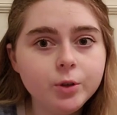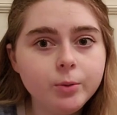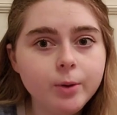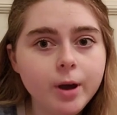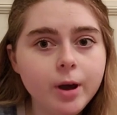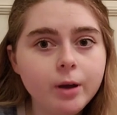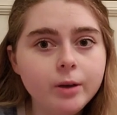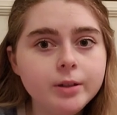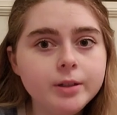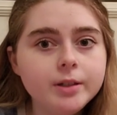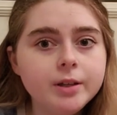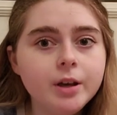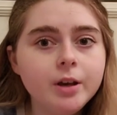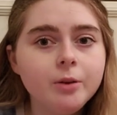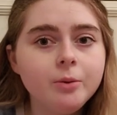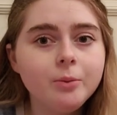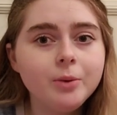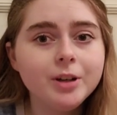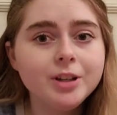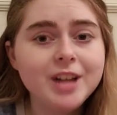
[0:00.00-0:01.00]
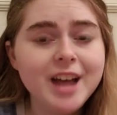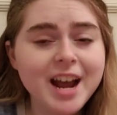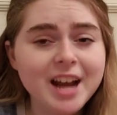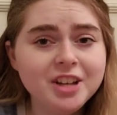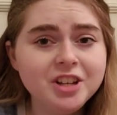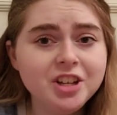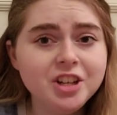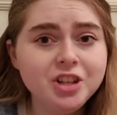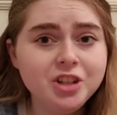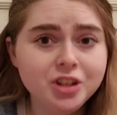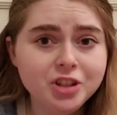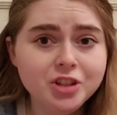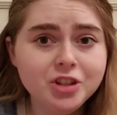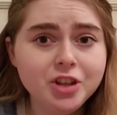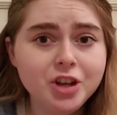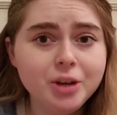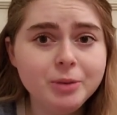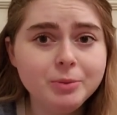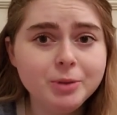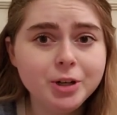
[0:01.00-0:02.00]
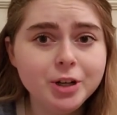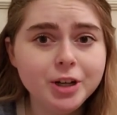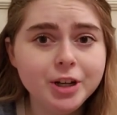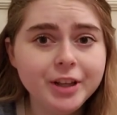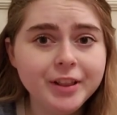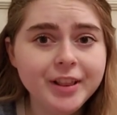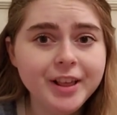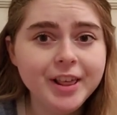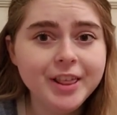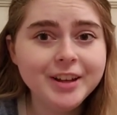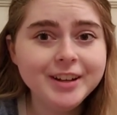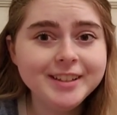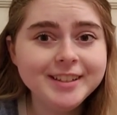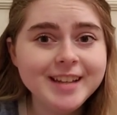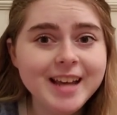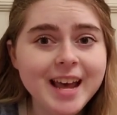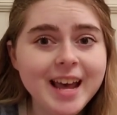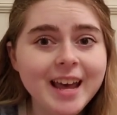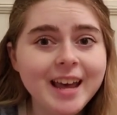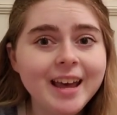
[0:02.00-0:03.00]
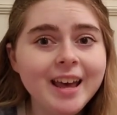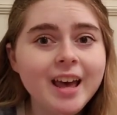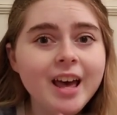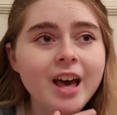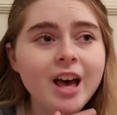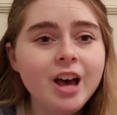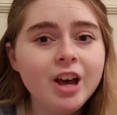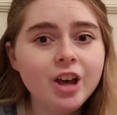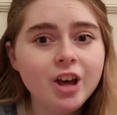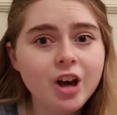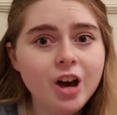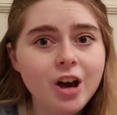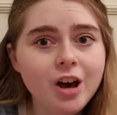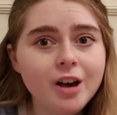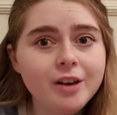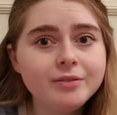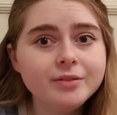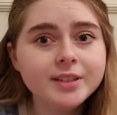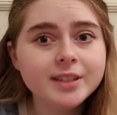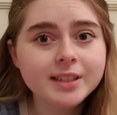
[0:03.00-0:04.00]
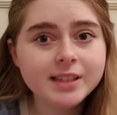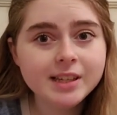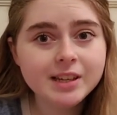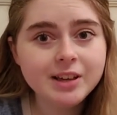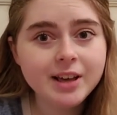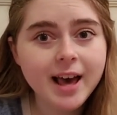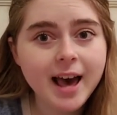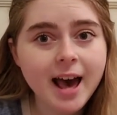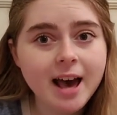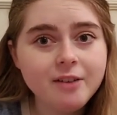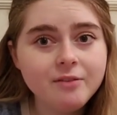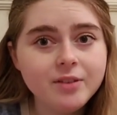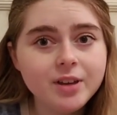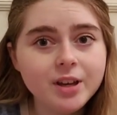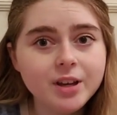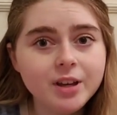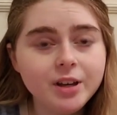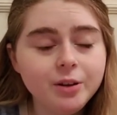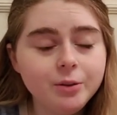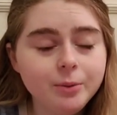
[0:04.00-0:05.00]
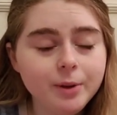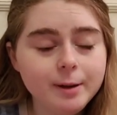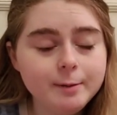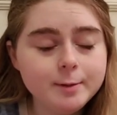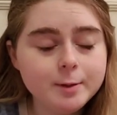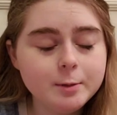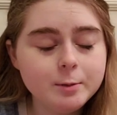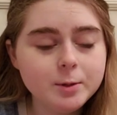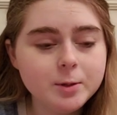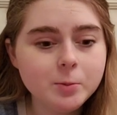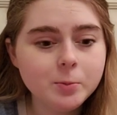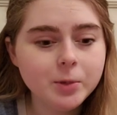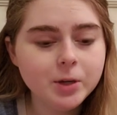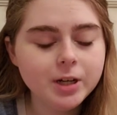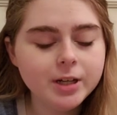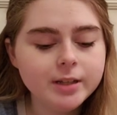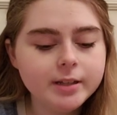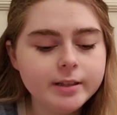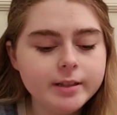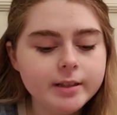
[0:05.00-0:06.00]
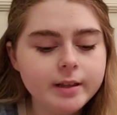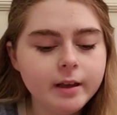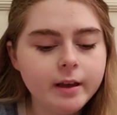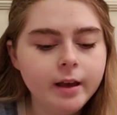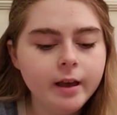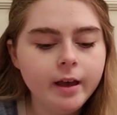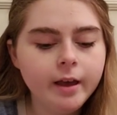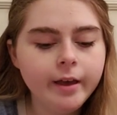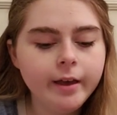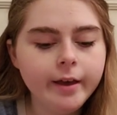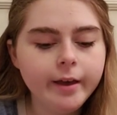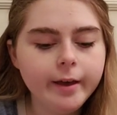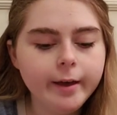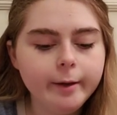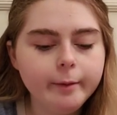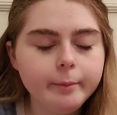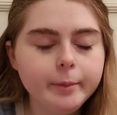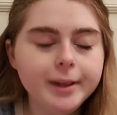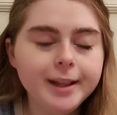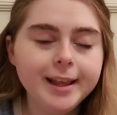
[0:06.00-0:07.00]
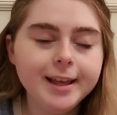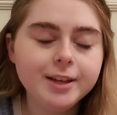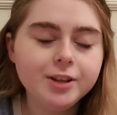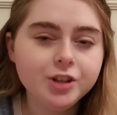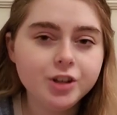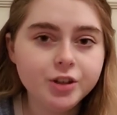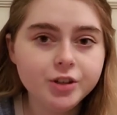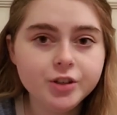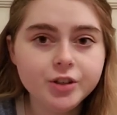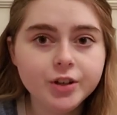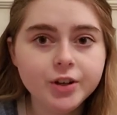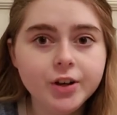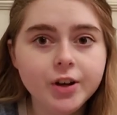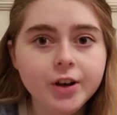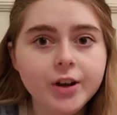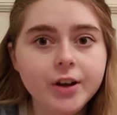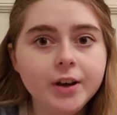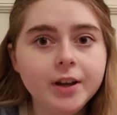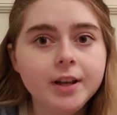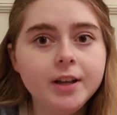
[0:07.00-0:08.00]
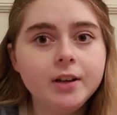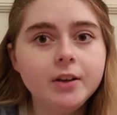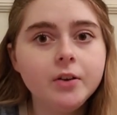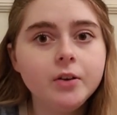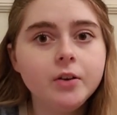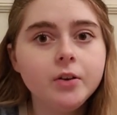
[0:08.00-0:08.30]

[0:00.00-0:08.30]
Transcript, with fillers: throat, which actually just stopped hurting the other day, cough, still have it in random spurts, um, but like chills are gone,